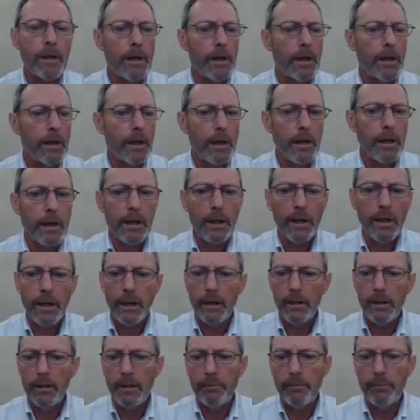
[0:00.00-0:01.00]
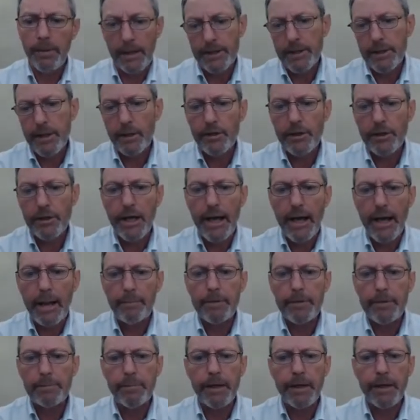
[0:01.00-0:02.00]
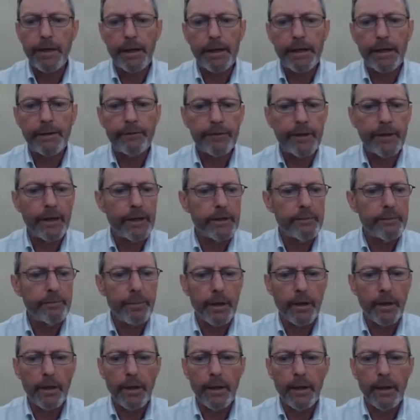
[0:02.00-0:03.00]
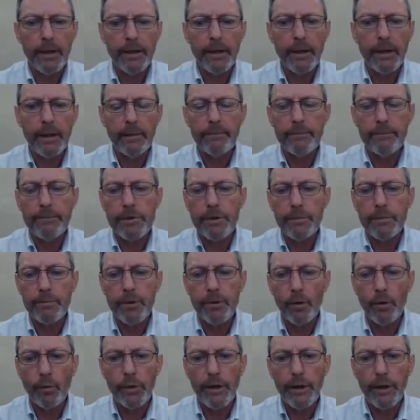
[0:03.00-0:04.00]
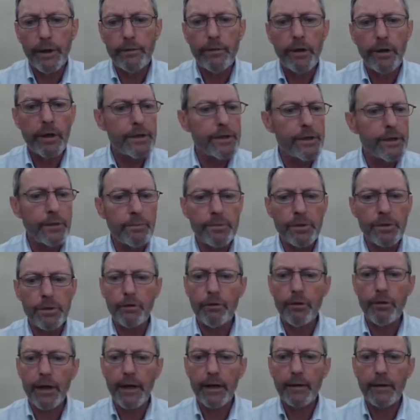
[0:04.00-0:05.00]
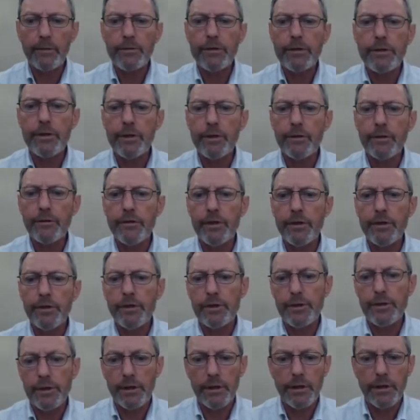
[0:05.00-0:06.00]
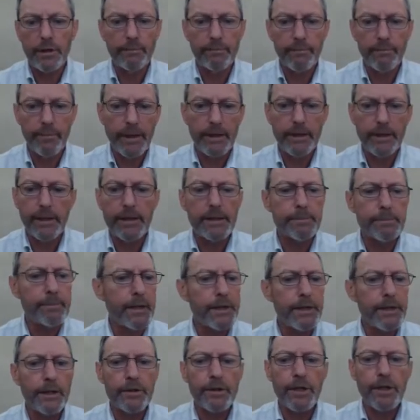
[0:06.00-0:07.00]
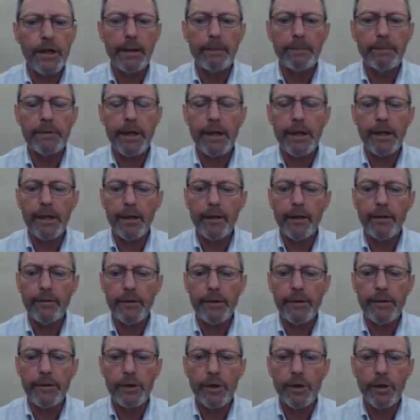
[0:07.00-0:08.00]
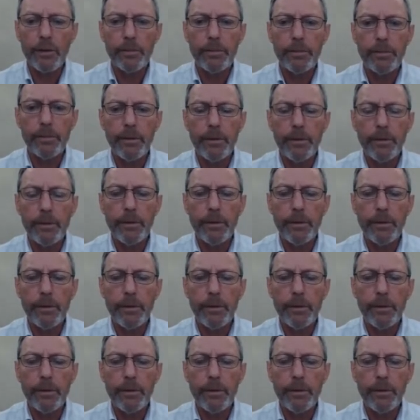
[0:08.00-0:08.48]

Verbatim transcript: uh, patio slabs being lifted by um, some knotweed rhizomes and crowns that have just um, had these patio slabs laid over the top